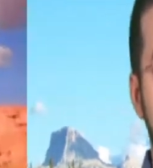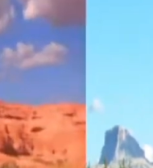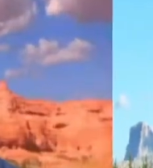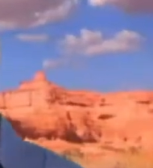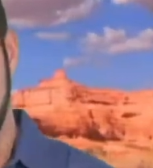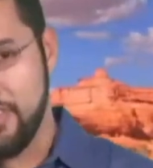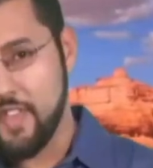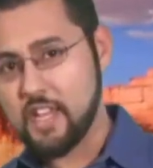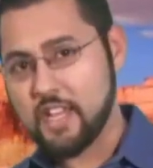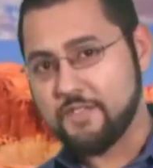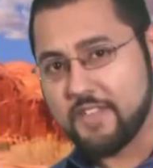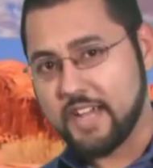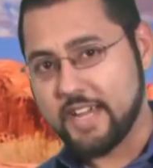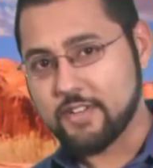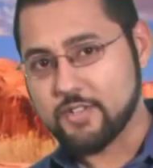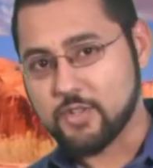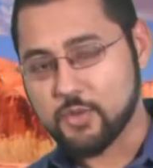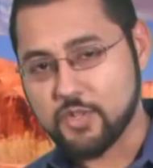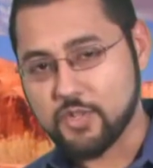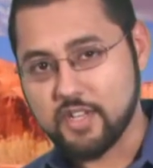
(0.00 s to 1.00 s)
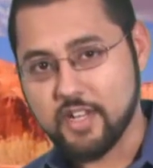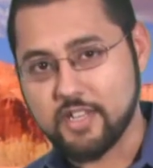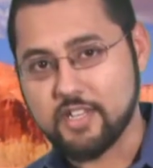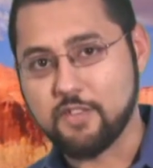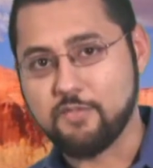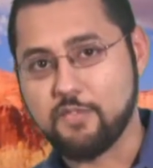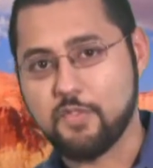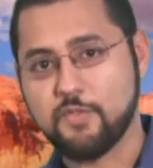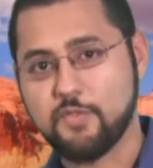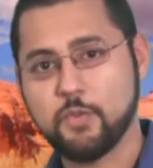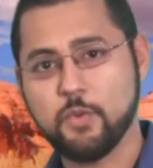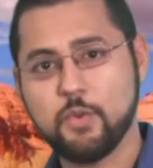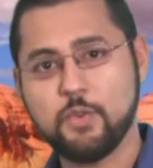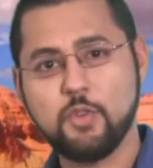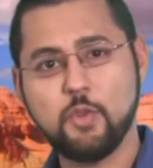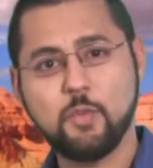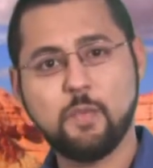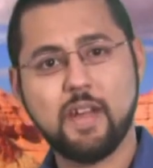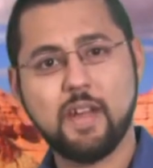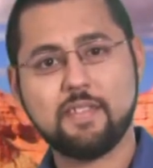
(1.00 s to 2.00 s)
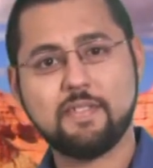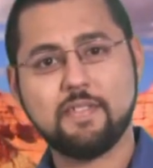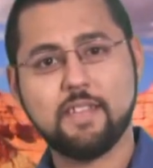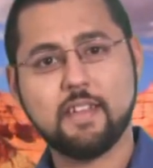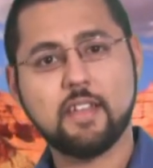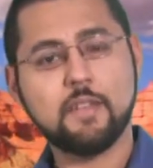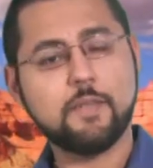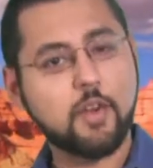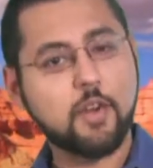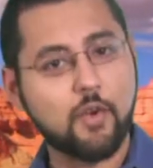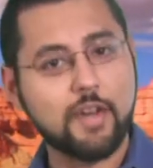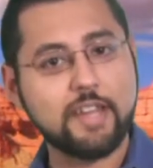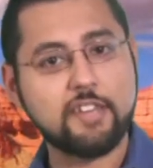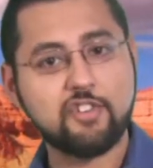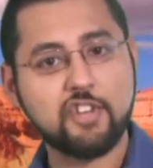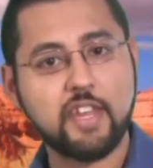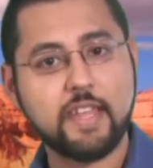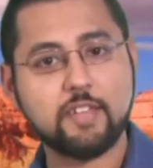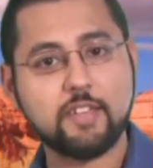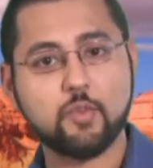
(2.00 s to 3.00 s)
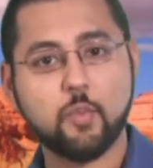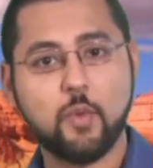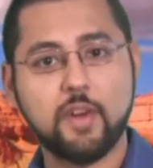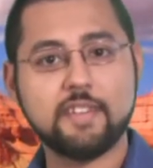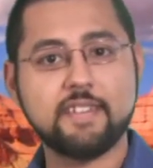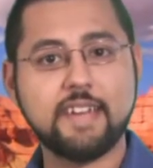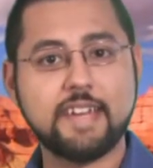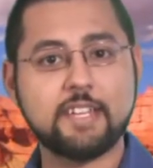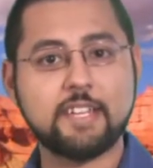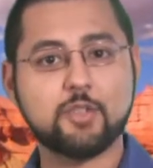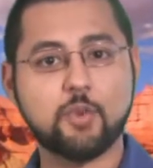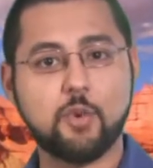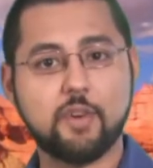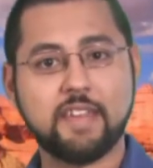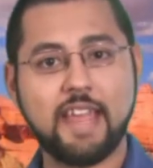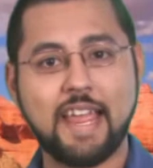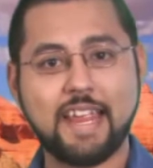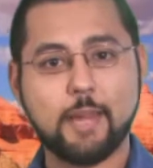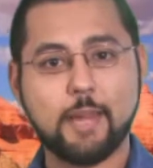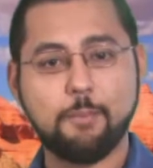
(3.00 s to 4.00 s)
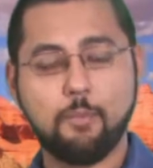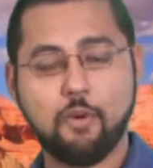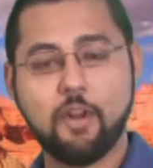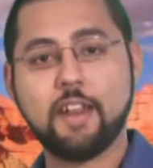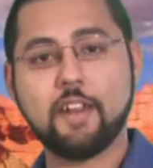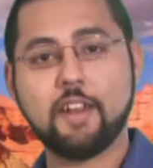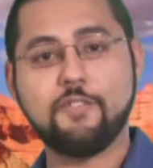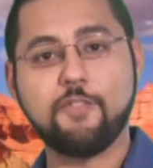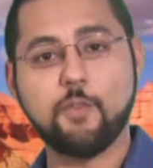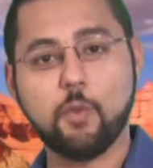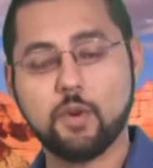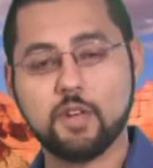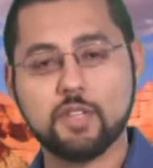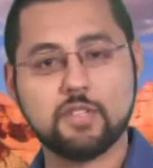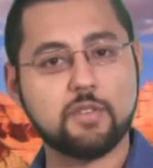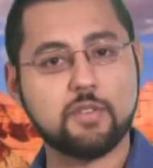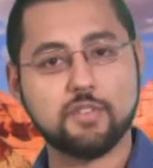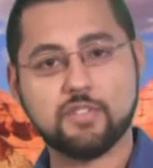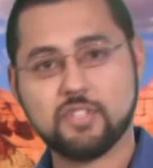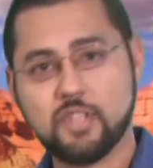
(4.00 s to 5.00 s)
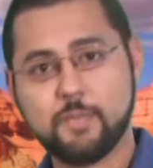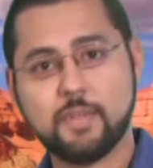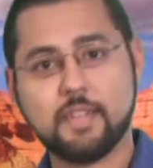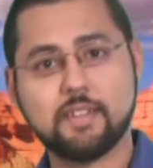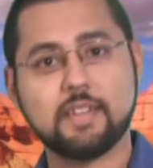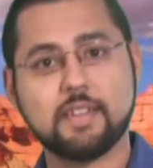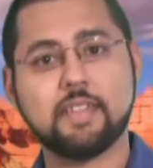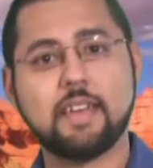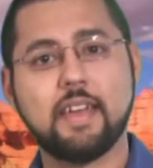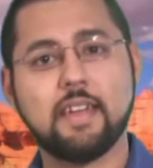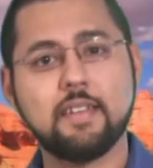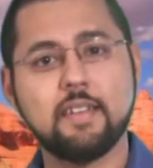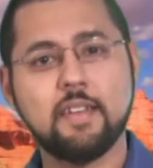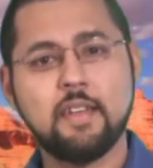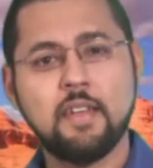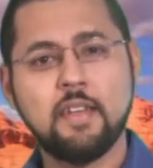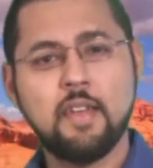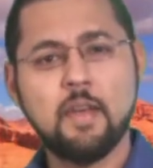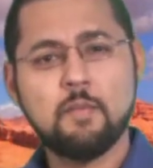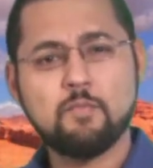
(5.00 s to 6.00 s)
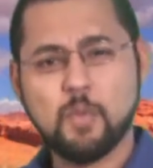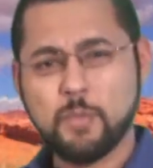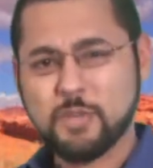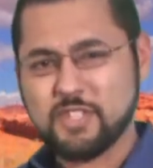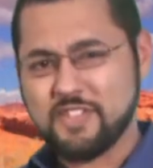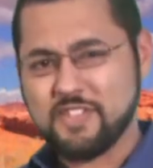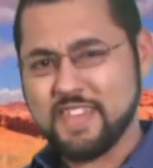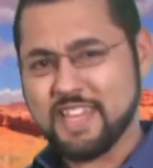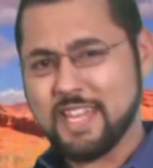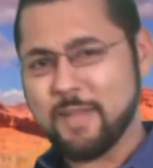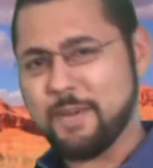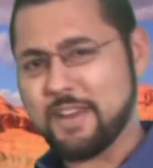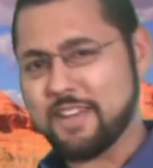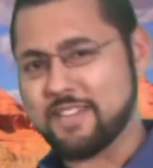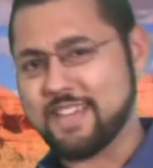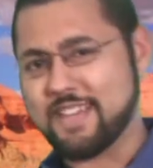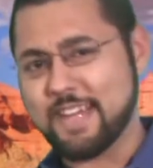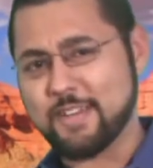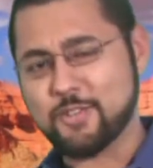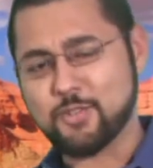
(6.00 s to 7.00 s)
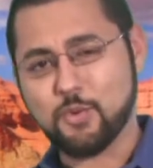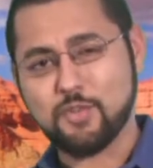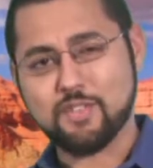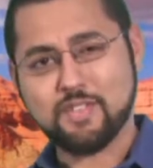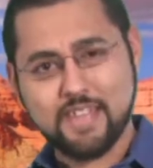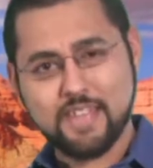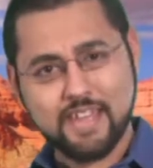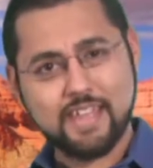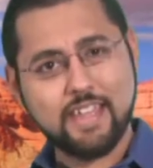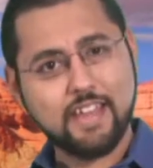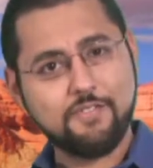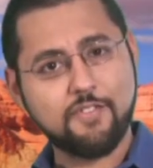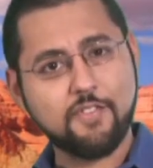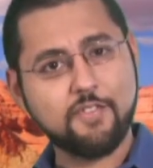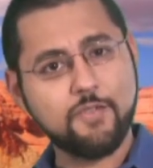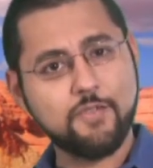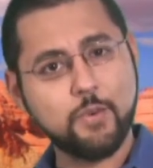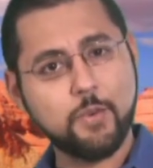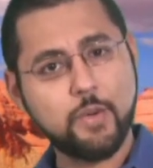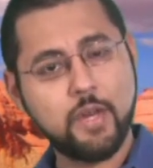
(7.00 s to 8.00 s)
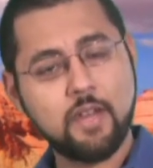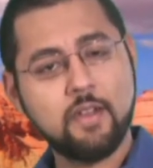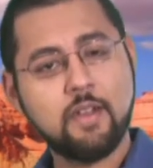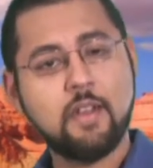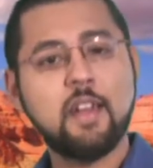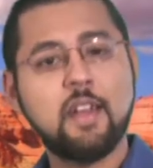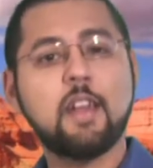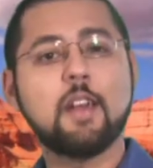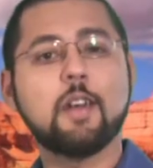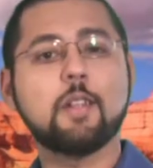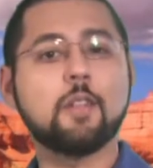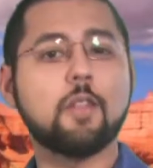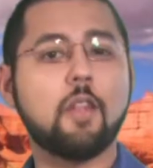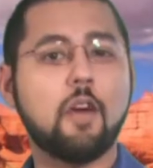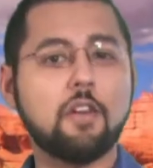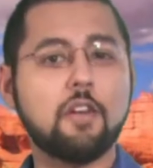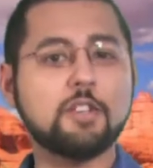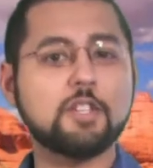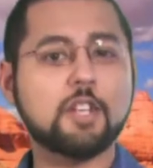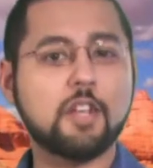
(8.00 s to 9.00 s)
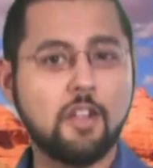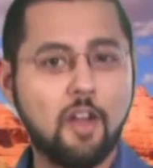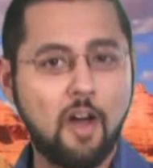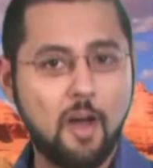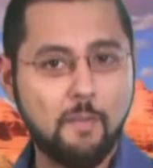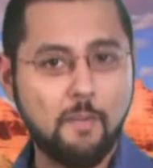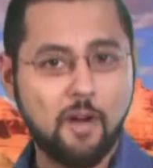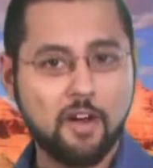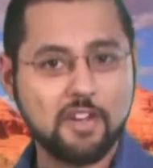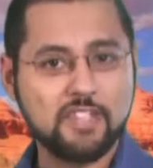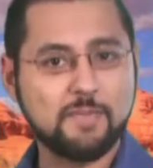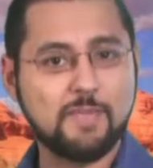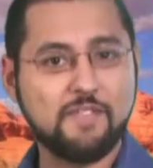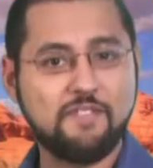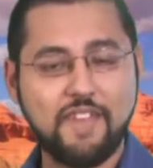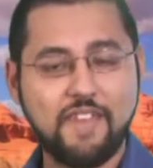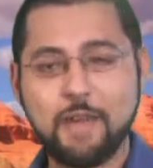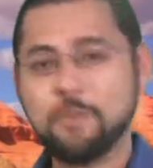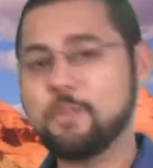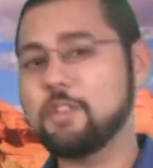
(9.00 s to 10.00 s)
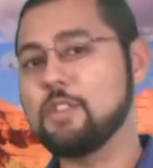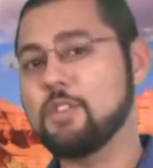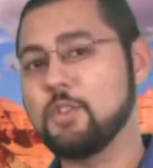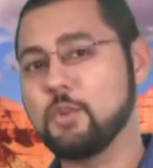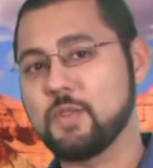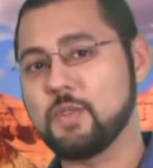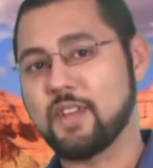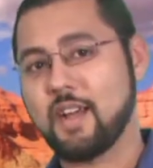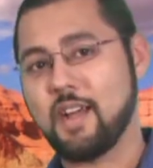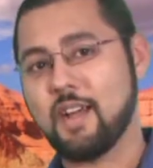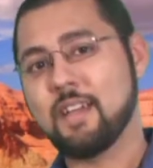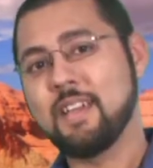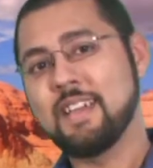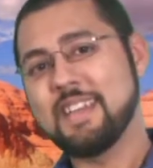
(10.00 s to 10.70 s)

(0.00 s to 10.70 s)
When you think of dinosaurs hunting for food, you might think of a great chase, one dinosaur attacking prey in a forest or something like that. But would you think about a dinosaur digging for food? Large claw marks have been found in Utah.